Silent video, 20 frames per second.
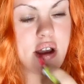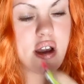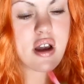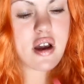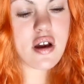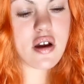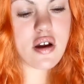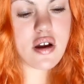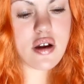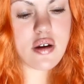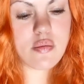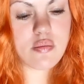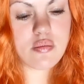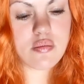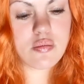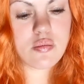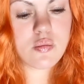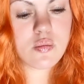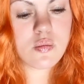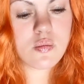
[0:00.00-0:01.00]

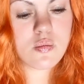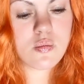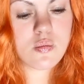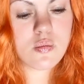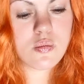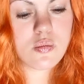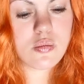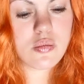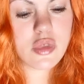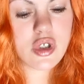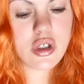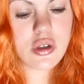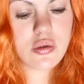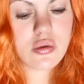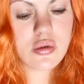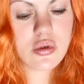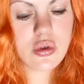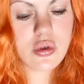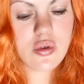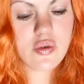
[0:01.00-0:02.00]
Um, I
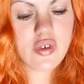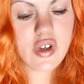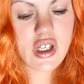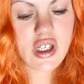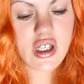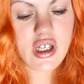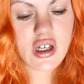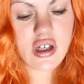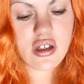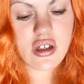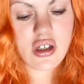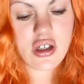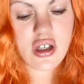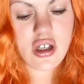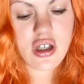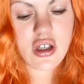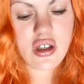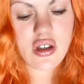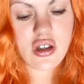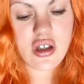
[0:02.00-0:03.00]
don't know if I got
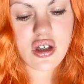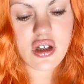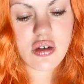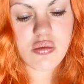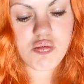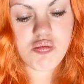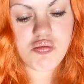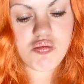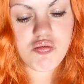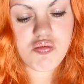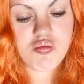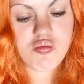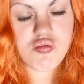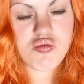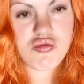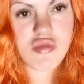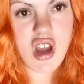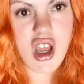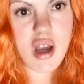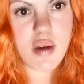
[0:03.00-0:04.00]
any on
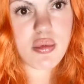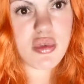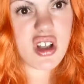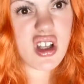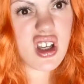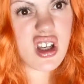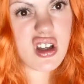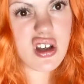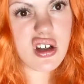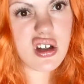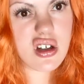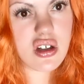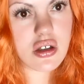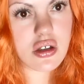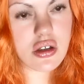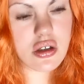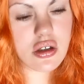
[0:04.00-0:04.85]
the applicator.